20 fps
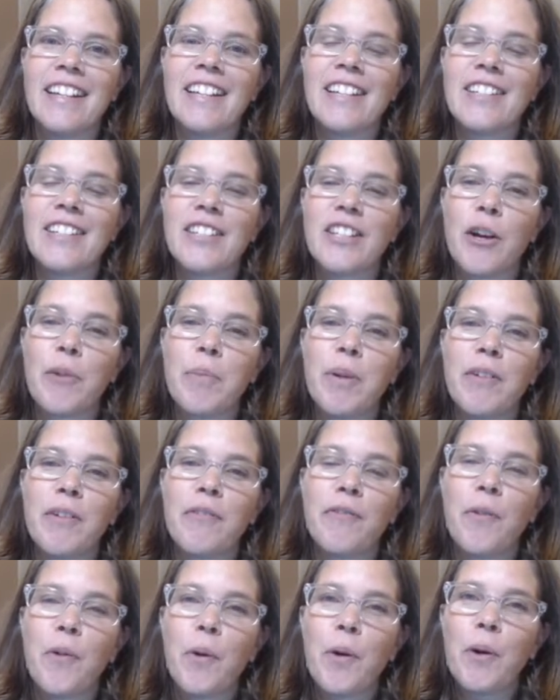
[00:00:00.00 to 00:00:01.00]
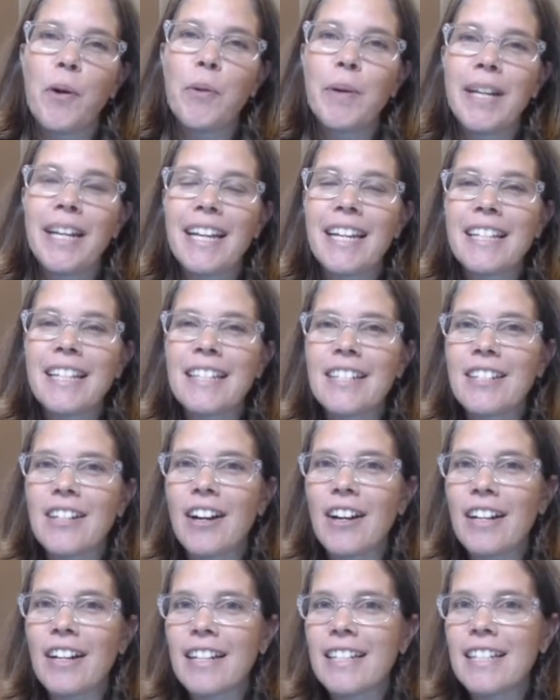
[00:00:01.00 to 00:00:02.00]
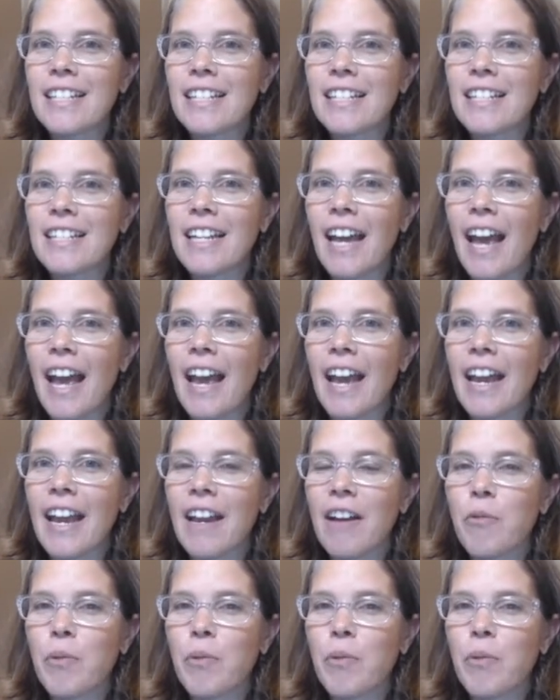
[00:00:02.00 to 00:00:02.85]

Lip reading: So before we get started today,